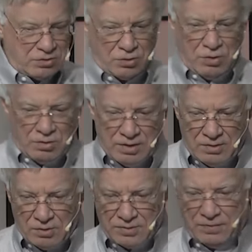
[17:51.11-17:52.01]
So you don't
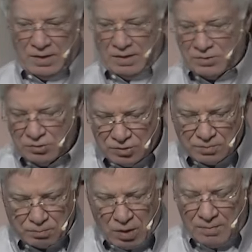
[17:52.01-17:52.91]
need those feelings. They're
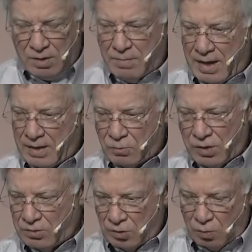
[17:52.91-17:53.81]
just problematic. We
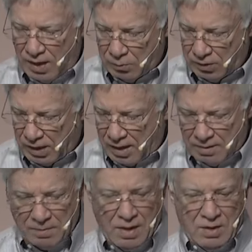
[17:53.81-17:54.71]
don't know why we got
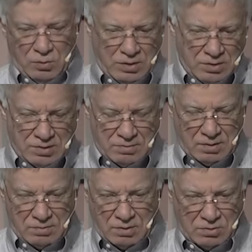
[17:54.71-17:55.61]
them. We just
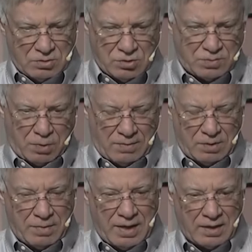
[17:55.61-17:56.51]
they're just
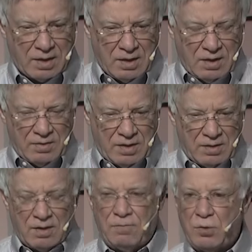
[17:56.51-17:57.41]
problematic.
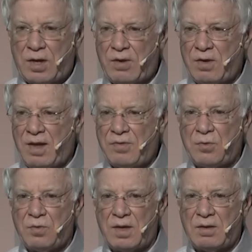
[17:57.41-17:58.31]
Then if you carry that
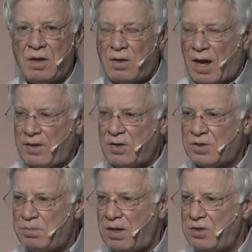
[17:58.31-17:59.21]
through, then how do you
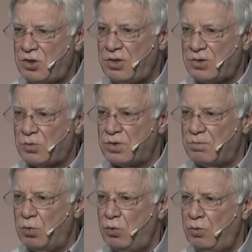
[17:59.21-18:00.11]
explain Jesus was
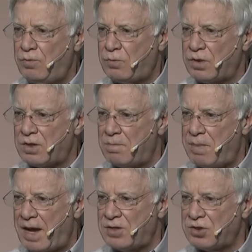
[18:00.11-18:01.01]
moved with
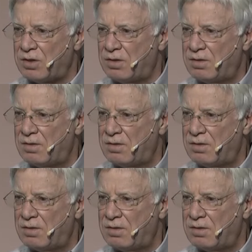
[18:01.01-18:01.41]
compassion?